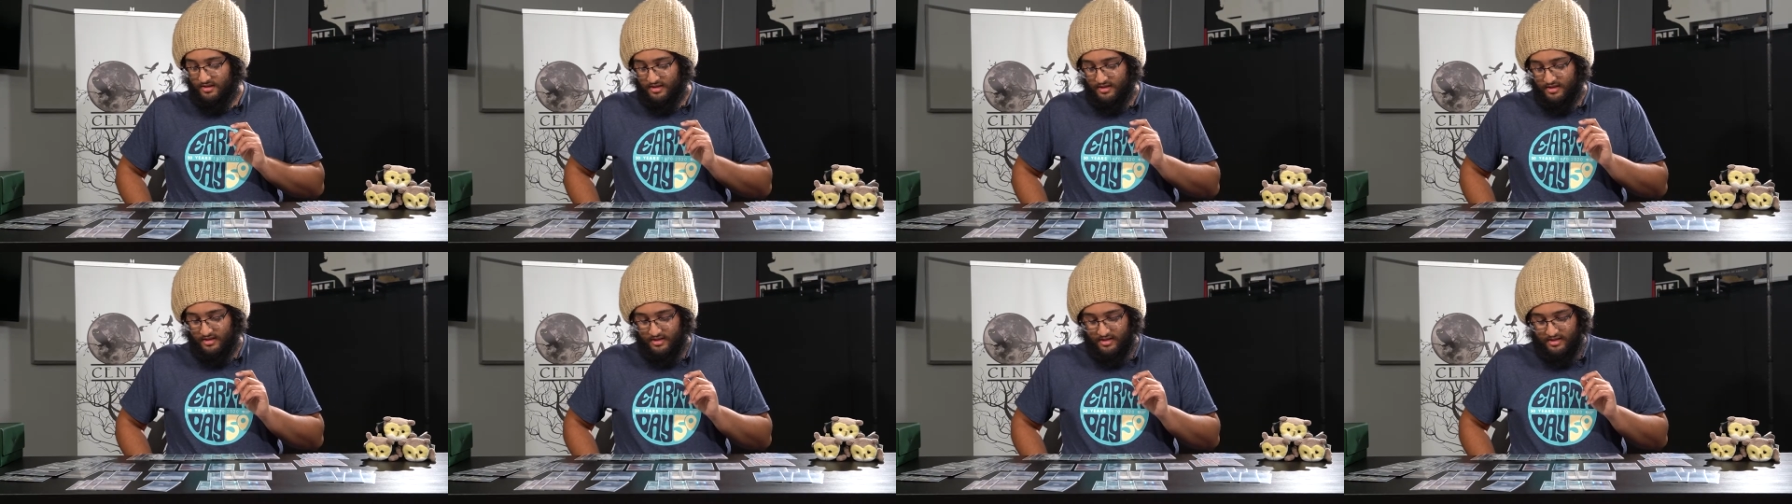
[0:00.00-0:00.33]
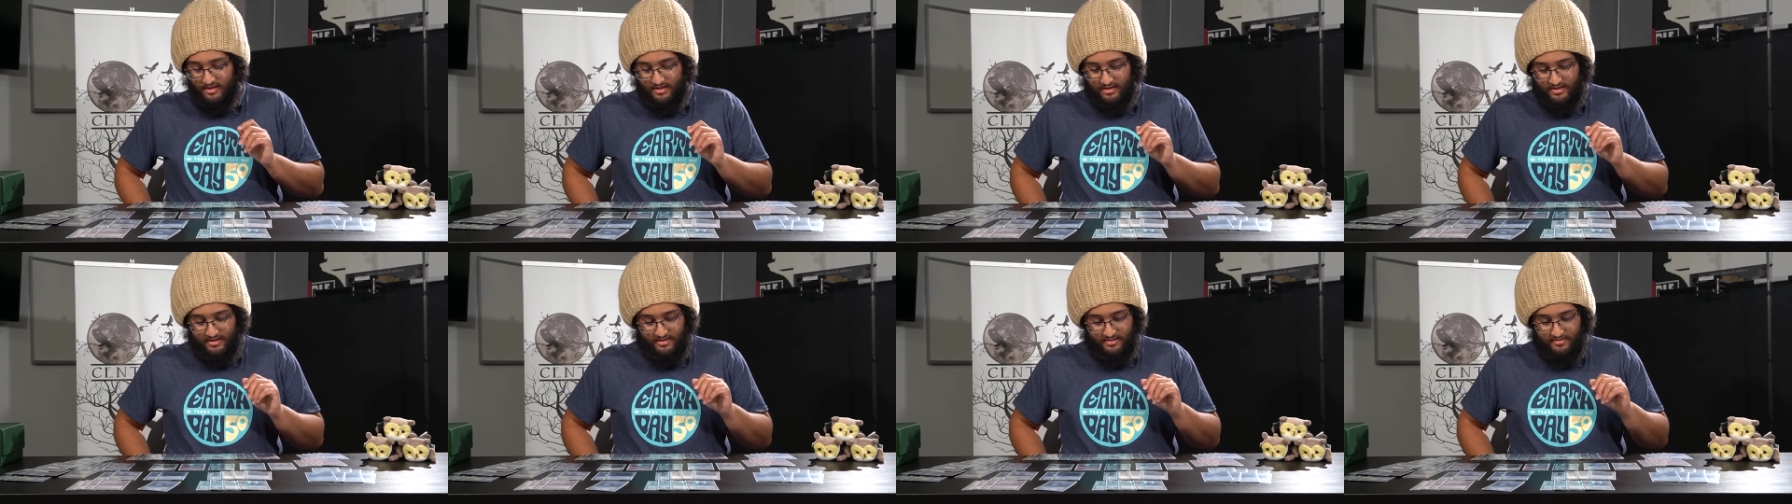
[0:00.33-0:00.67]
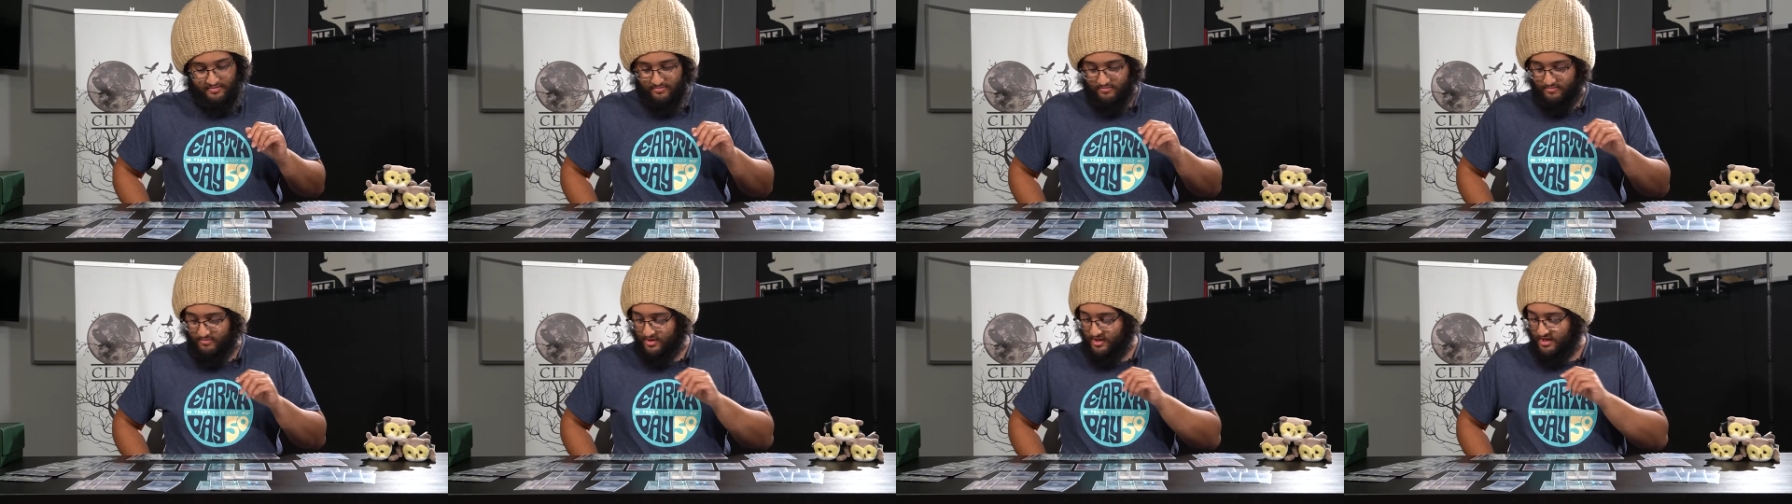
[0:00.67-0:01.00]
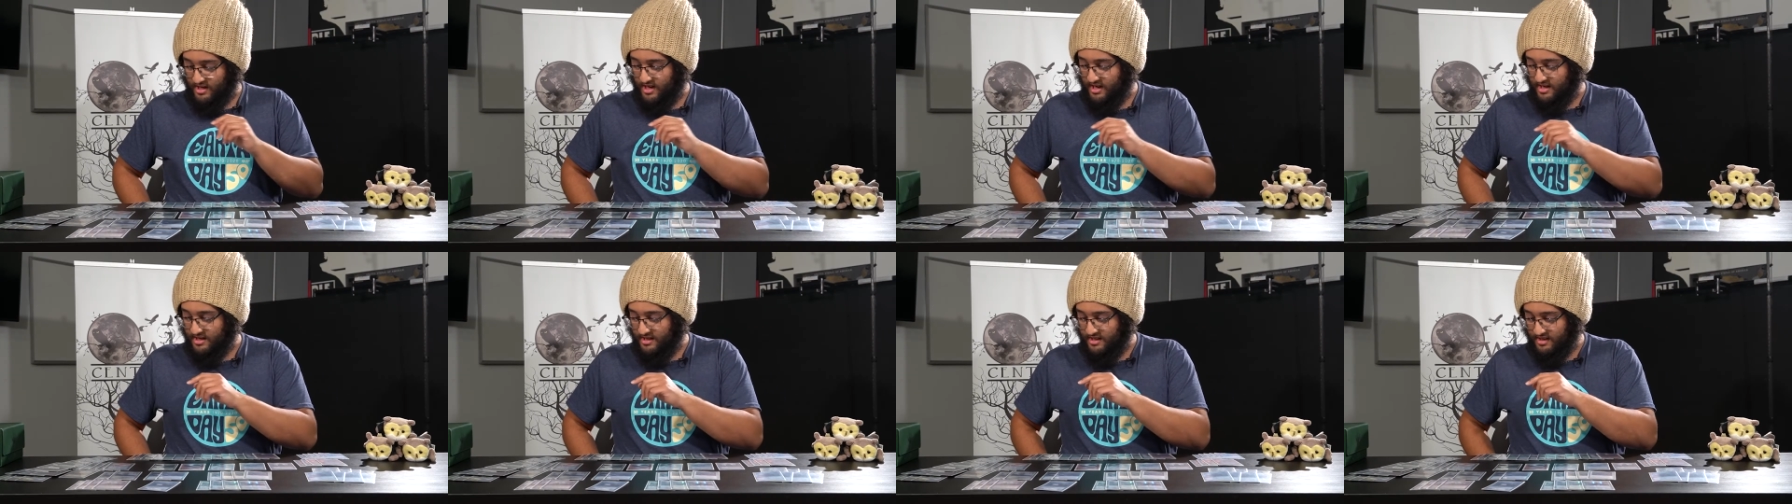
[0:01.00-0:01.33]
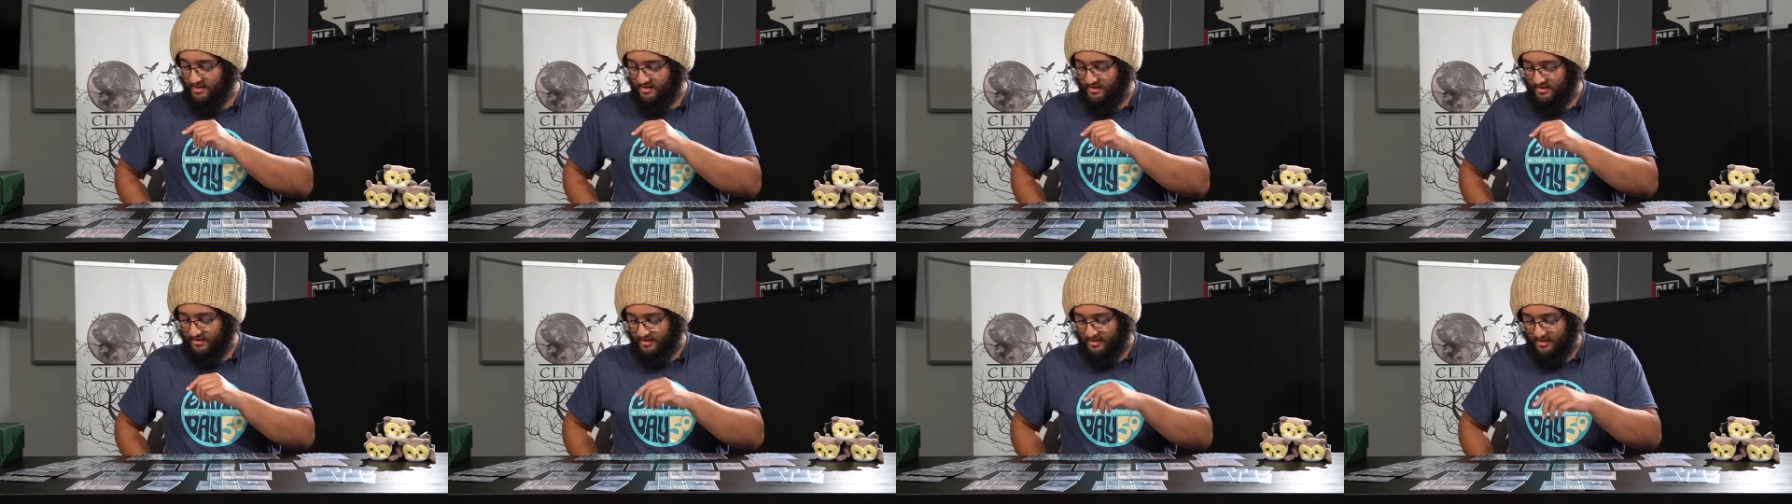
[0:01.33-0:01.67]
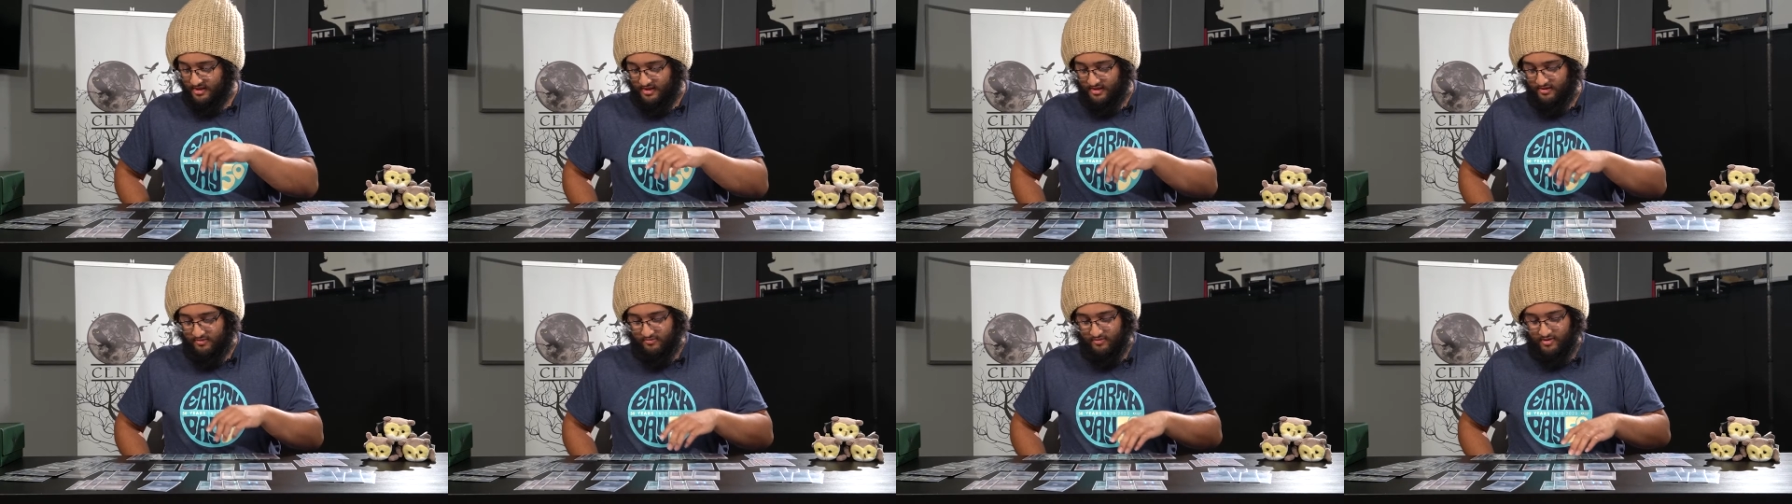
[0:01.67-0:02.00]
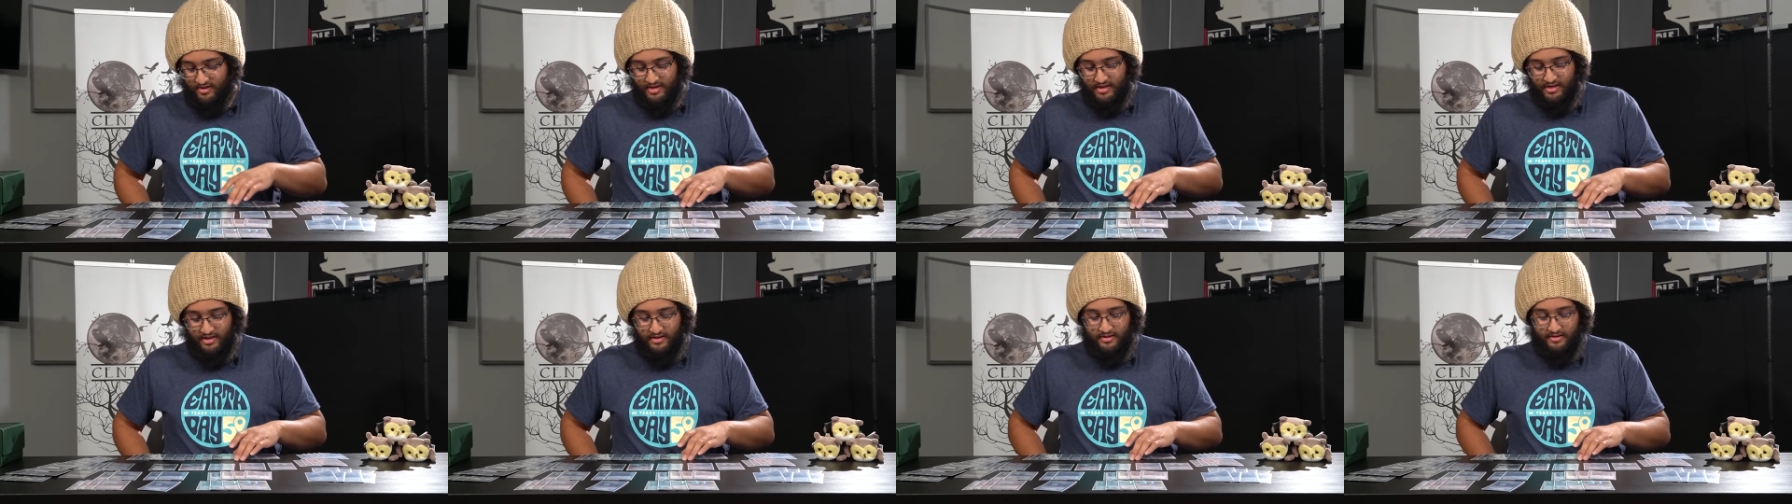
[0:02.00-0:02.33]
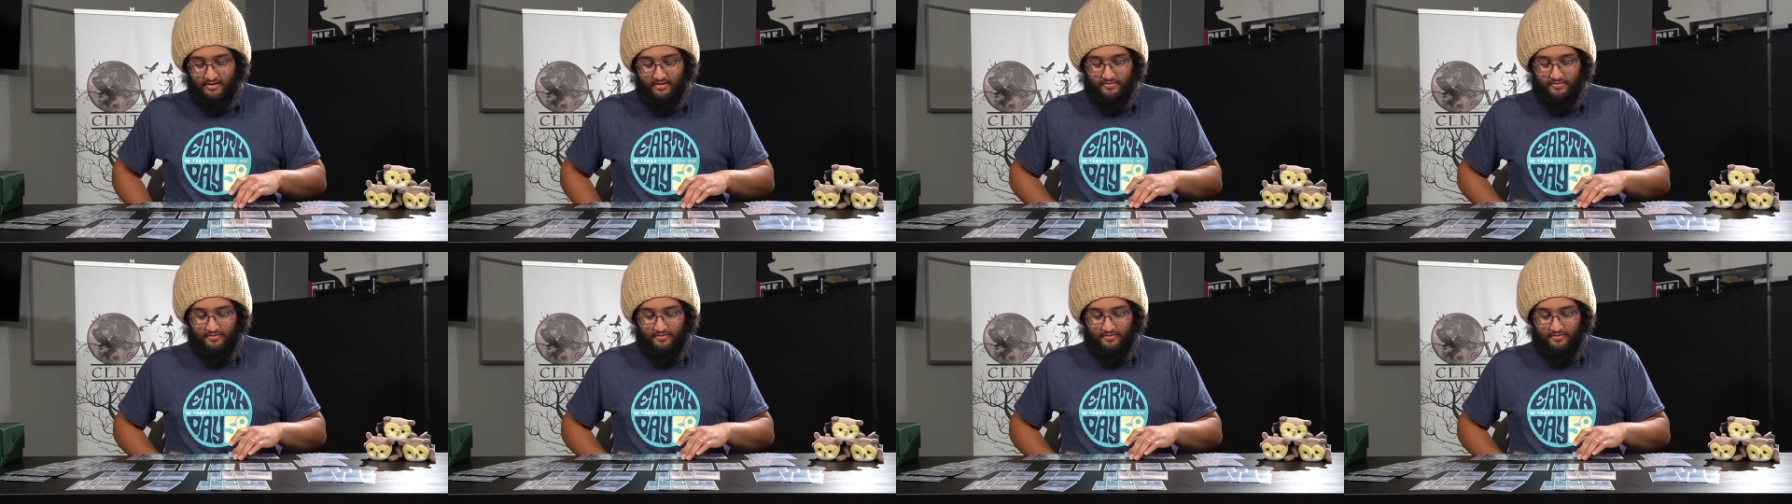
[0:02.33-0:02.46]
cutting the green